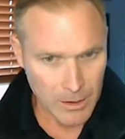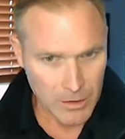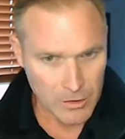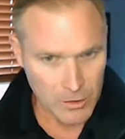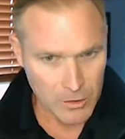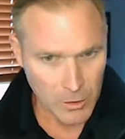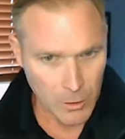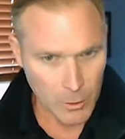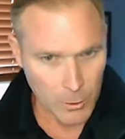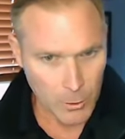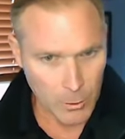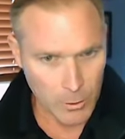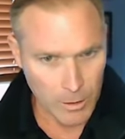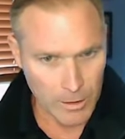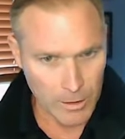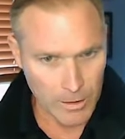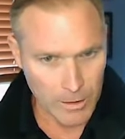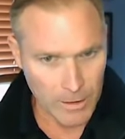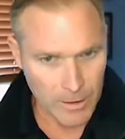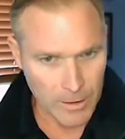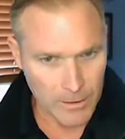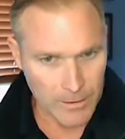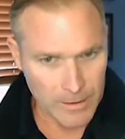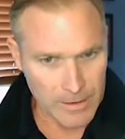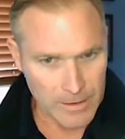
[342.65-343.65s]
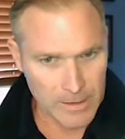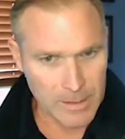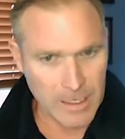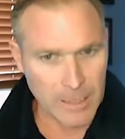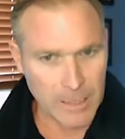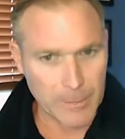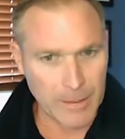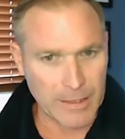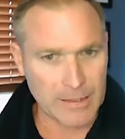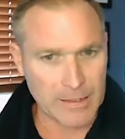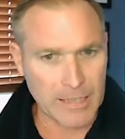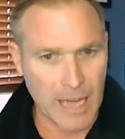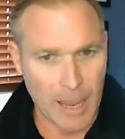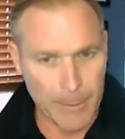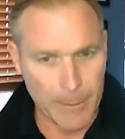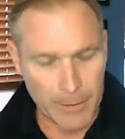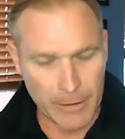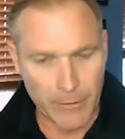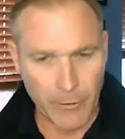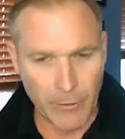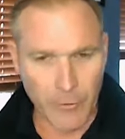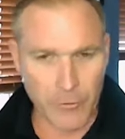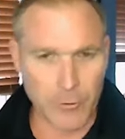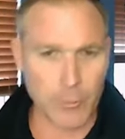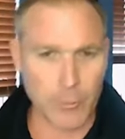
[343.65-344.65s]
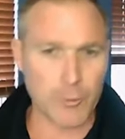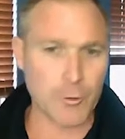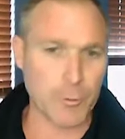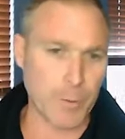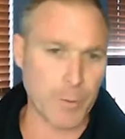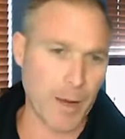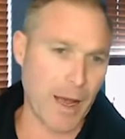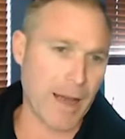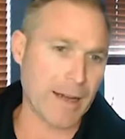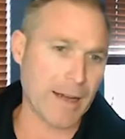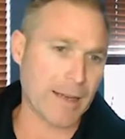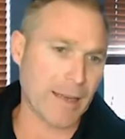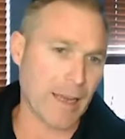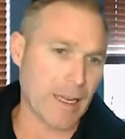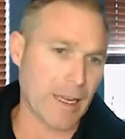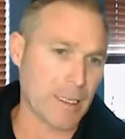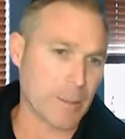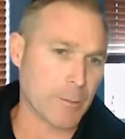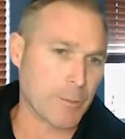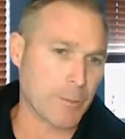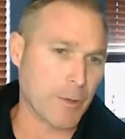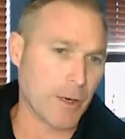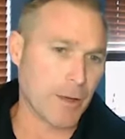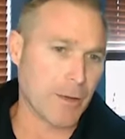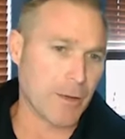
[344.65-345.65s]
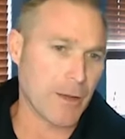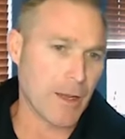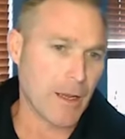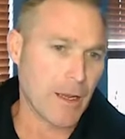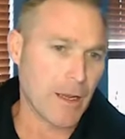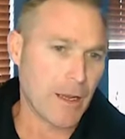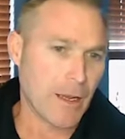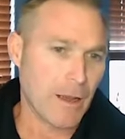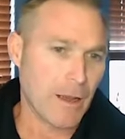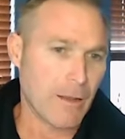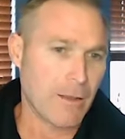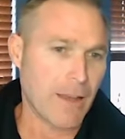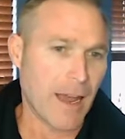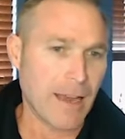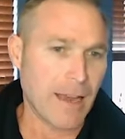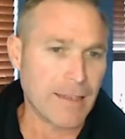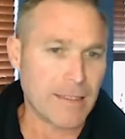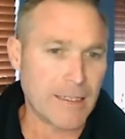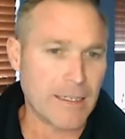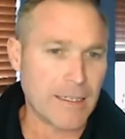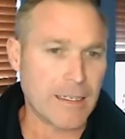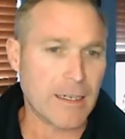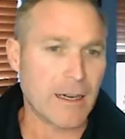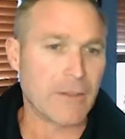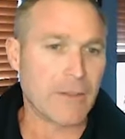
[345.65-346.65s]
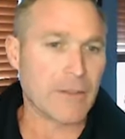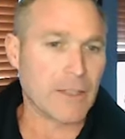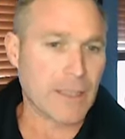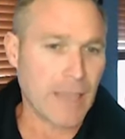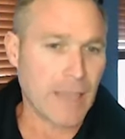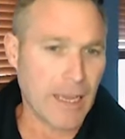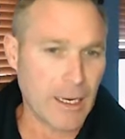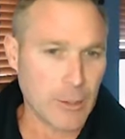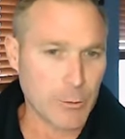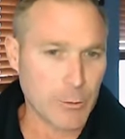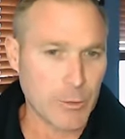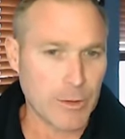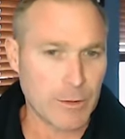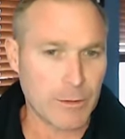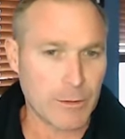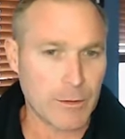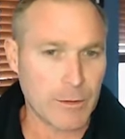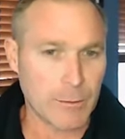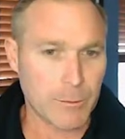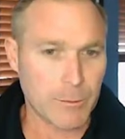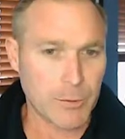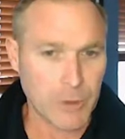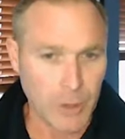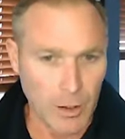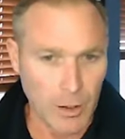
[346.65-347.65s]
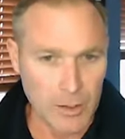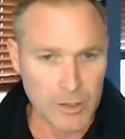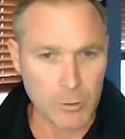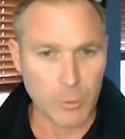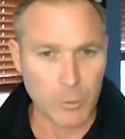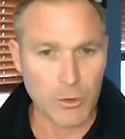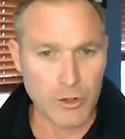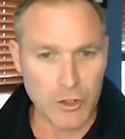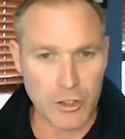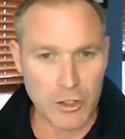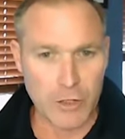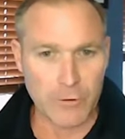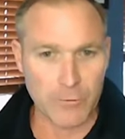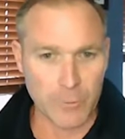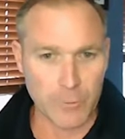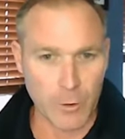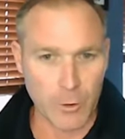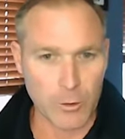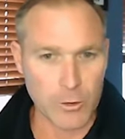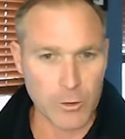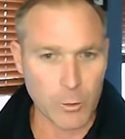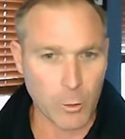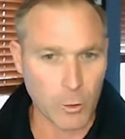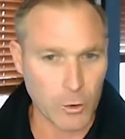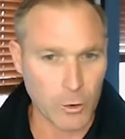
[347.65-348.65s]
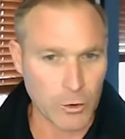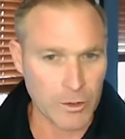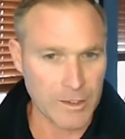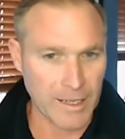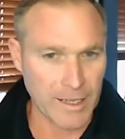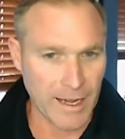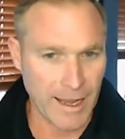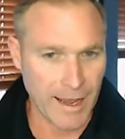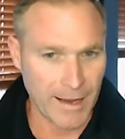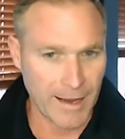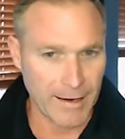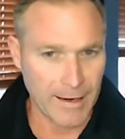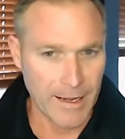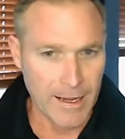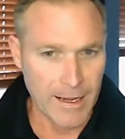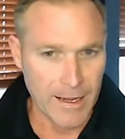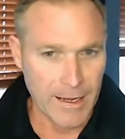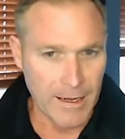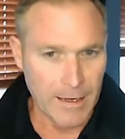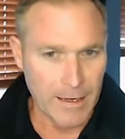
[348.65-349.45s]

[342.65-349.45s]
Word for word: So uh, this is going to be a topic of a future podcast, but the idea of engagement plus what Chief Rhodes' words had,